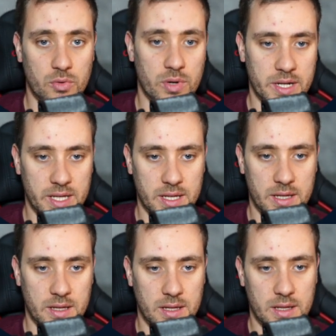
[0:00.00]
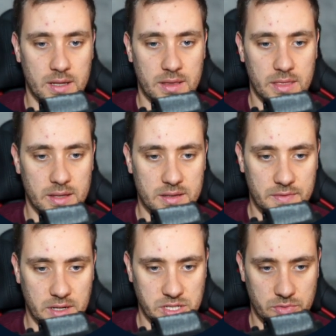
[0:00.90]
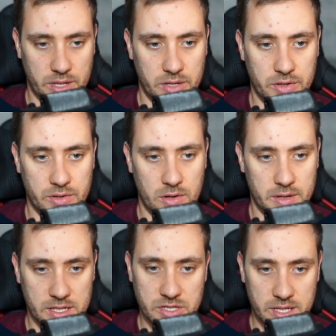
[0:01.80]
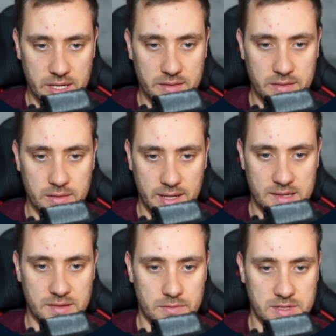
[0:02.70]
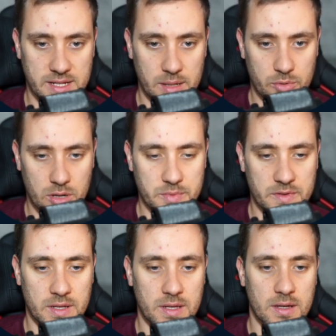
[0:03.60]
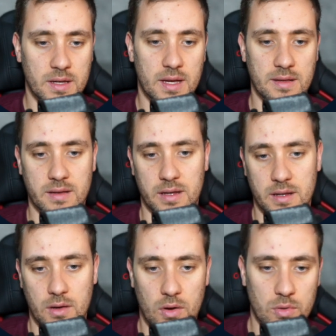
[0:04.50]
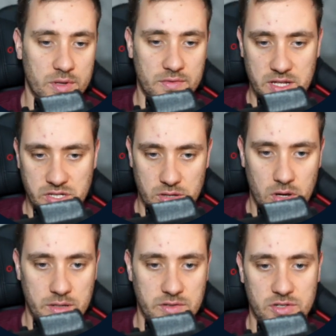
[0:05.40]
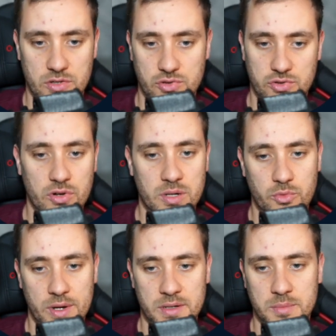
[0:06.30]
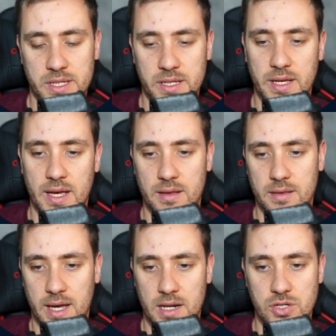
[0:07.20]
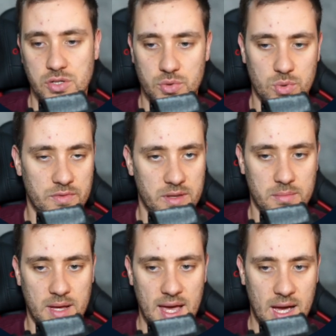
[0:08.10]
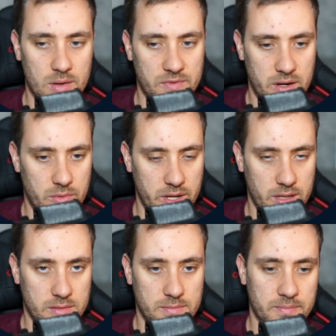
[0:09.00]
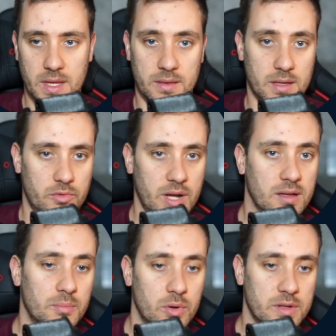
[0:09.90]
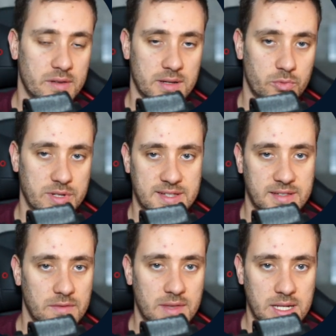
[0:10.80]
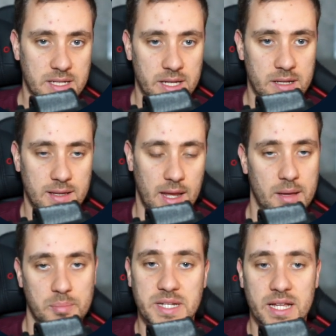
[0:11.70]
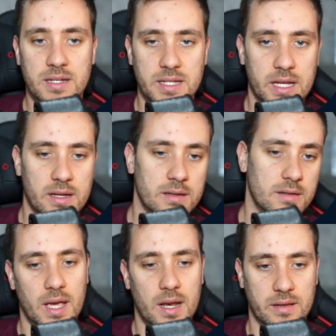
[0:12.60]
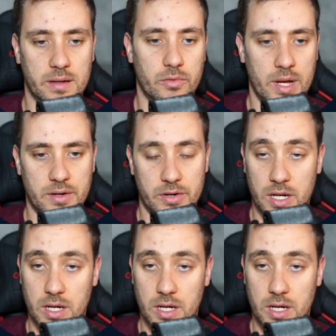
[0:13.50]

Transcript: running this function right here on Next.js, the get server side props. It's going to always fetch dogs, sort them randomly, and get two of them out of that array. And then the React component is going to receive that data, that updated data, and it's going to render